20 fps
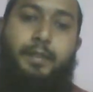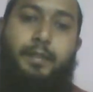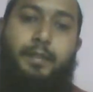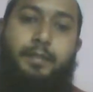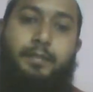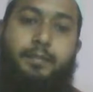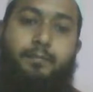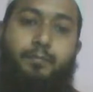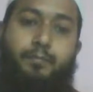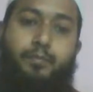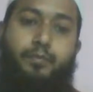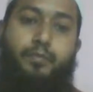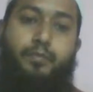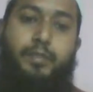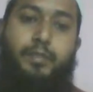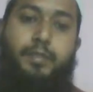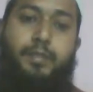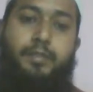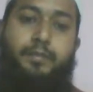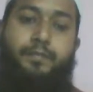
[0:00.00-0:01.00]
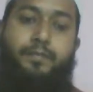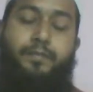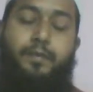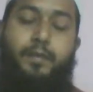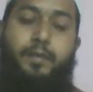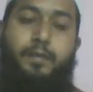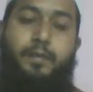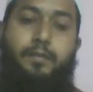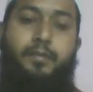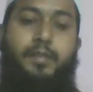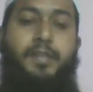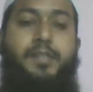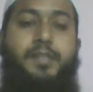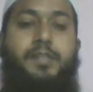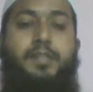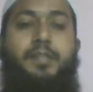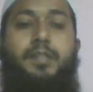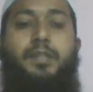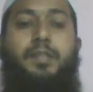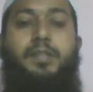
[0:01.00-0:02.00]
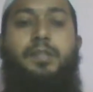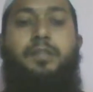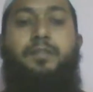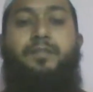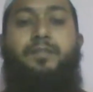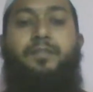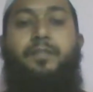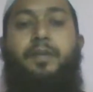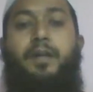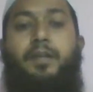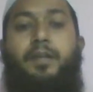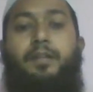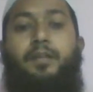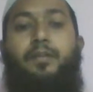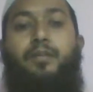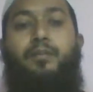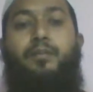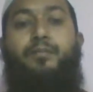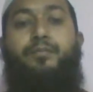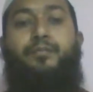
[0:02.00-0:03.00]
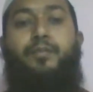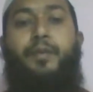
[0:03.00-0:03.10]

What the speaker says: Suppose he is you can say that he is the father of